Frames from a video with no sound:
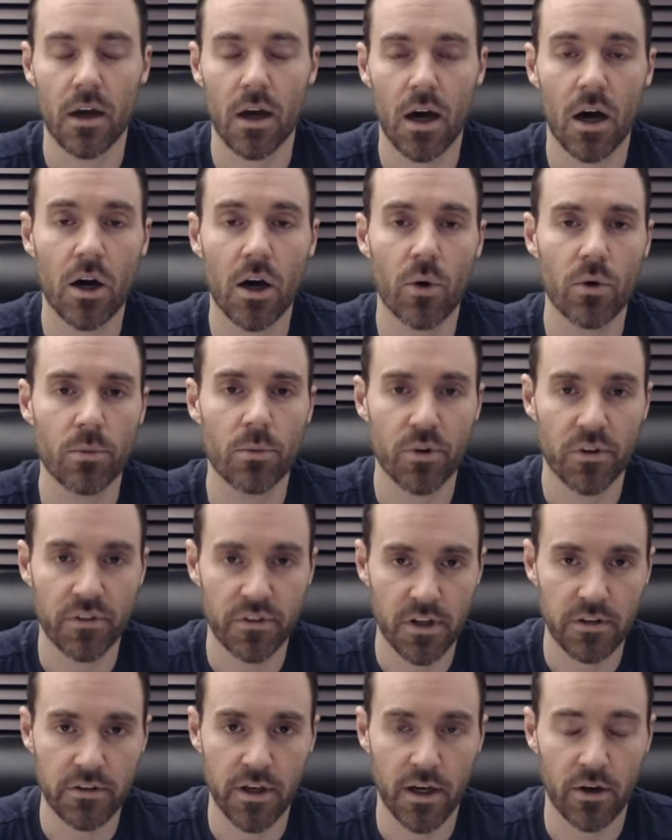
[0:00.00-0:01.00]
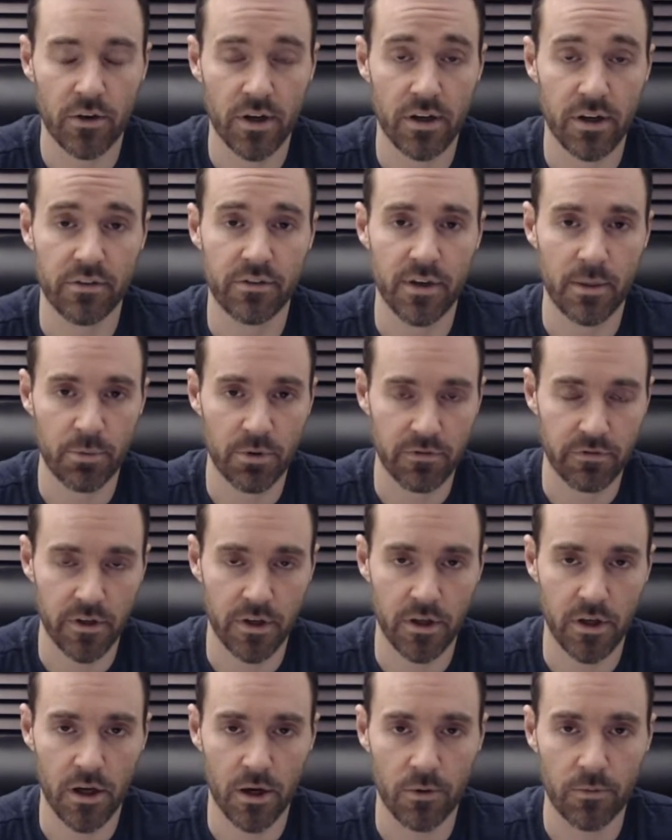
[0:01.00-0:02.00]
I'll go into more detail in a separate
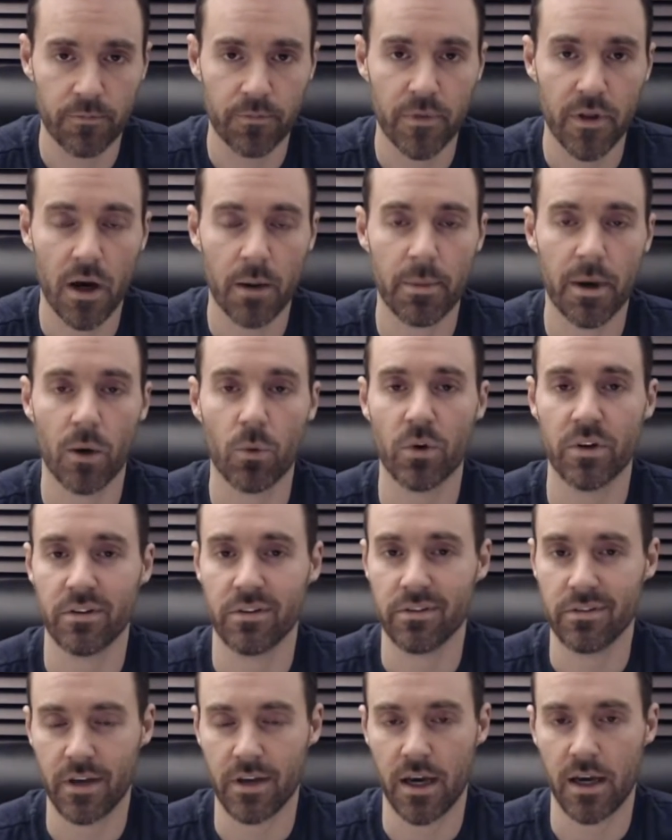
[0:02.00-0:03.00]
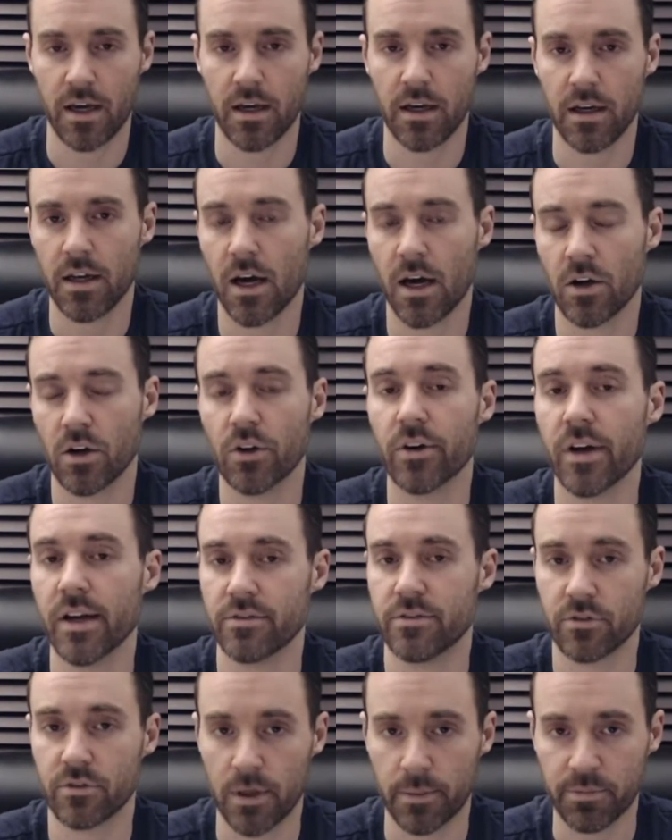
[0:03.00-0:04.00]
video about what to say and how to create
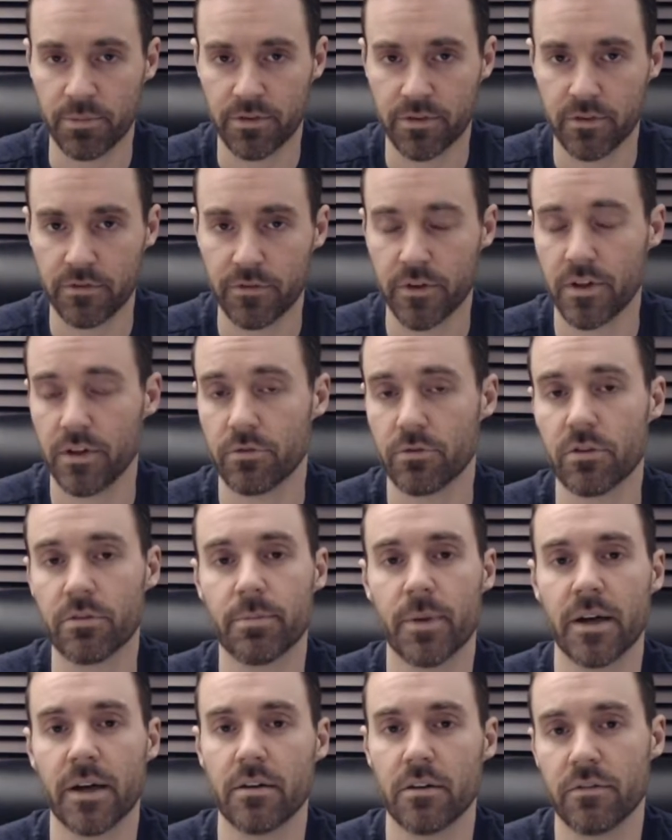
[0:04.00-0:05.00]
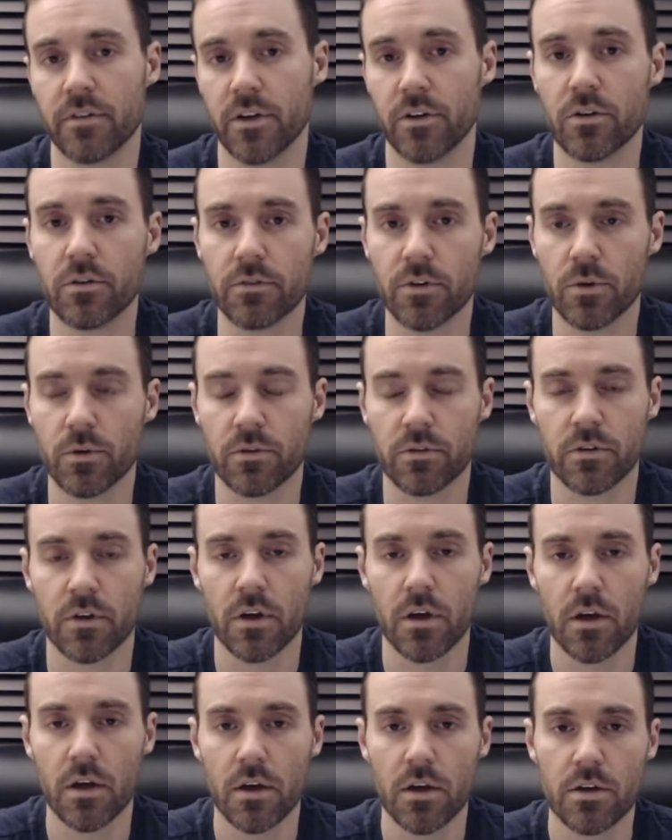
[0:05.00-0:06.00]
scripts for these respective interviews.
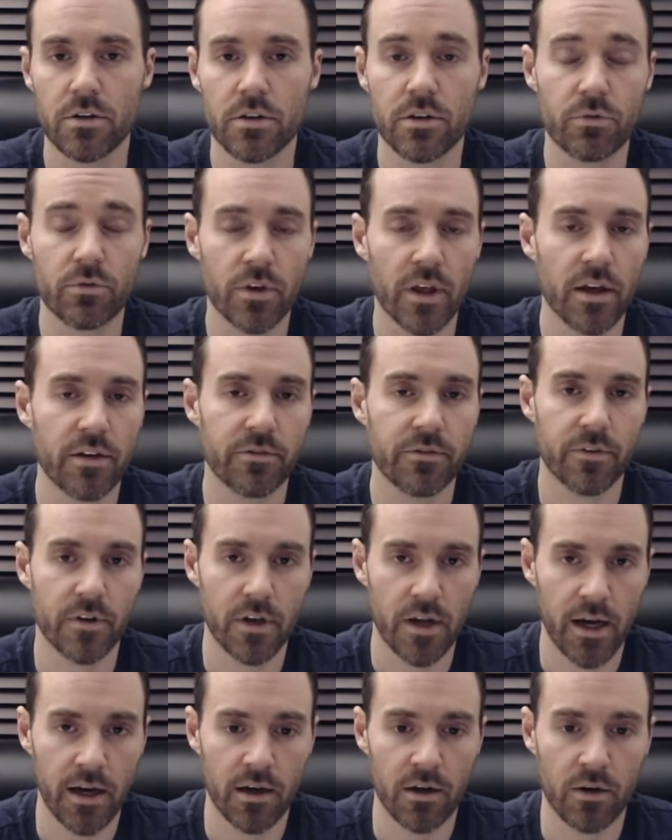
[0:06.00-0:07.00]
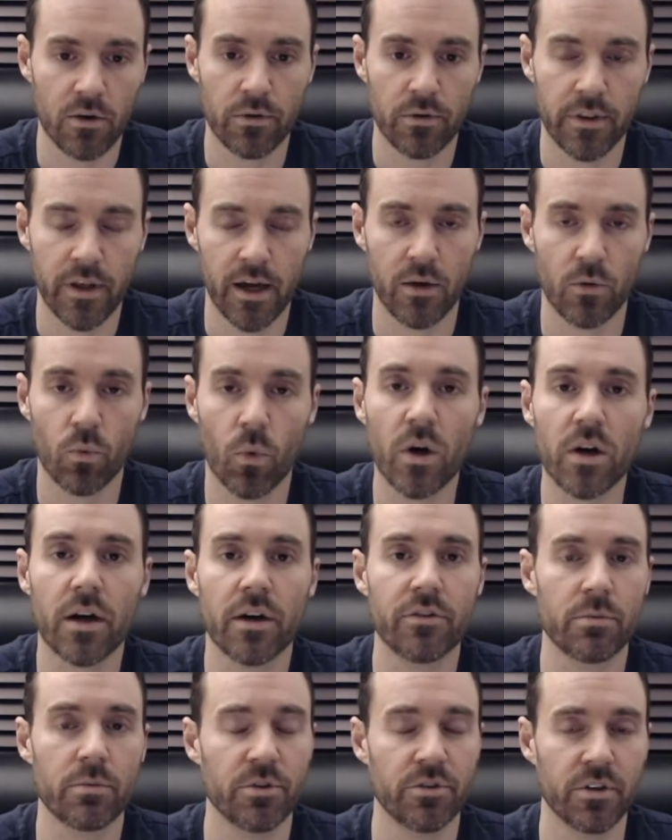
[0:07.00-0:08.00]
Just realize for now that what
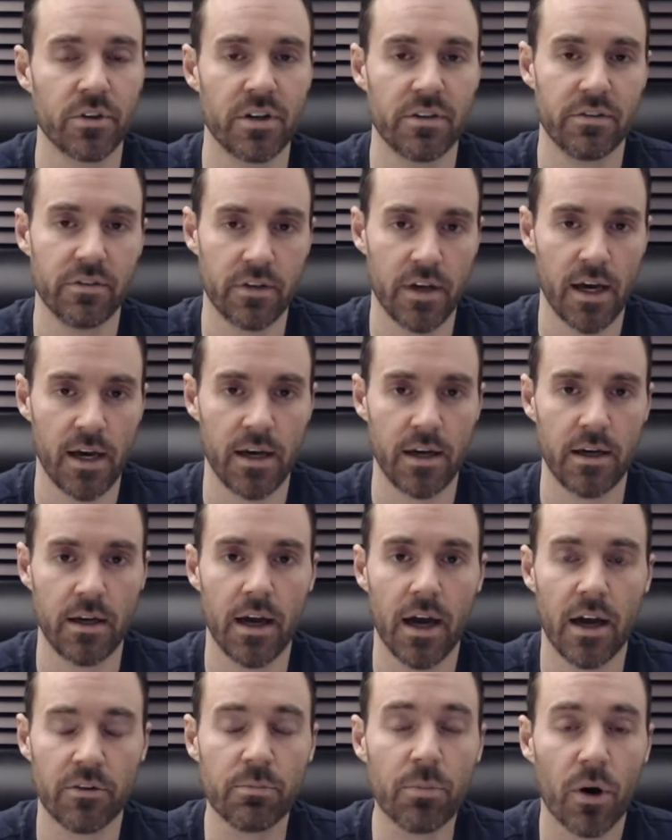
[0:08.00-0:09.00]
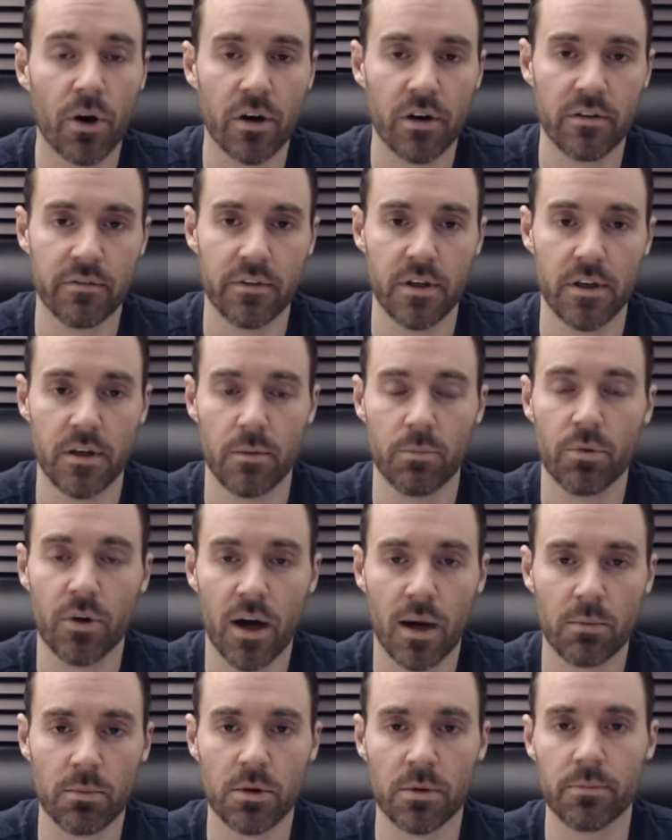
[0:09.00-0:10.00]
customers are going to say as part of the
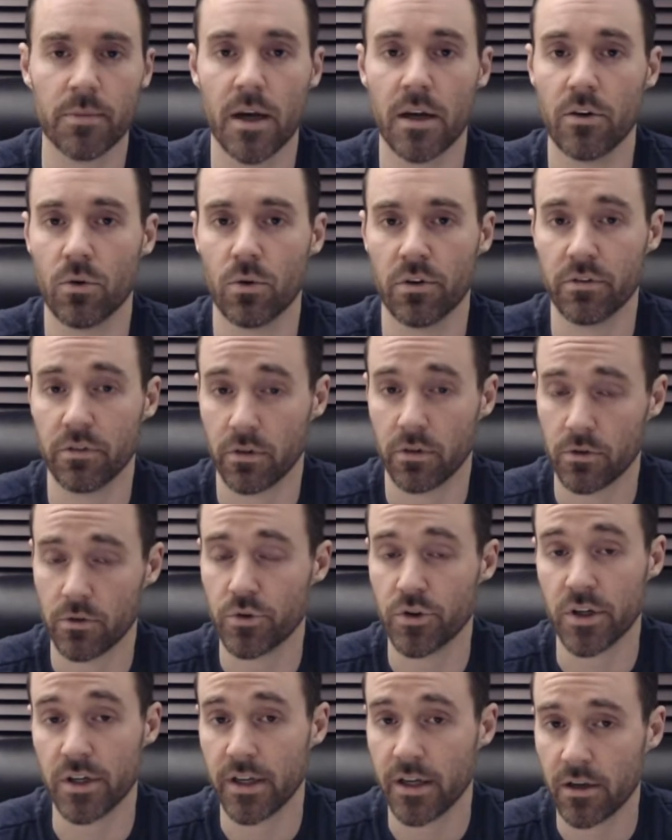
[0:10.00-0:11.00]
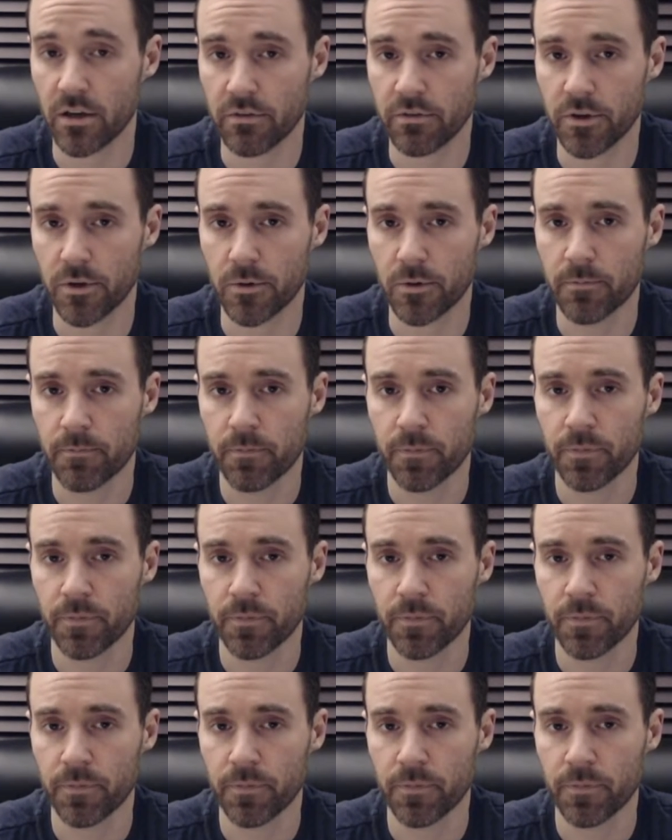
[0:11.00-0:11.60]
problem and/or solution interview,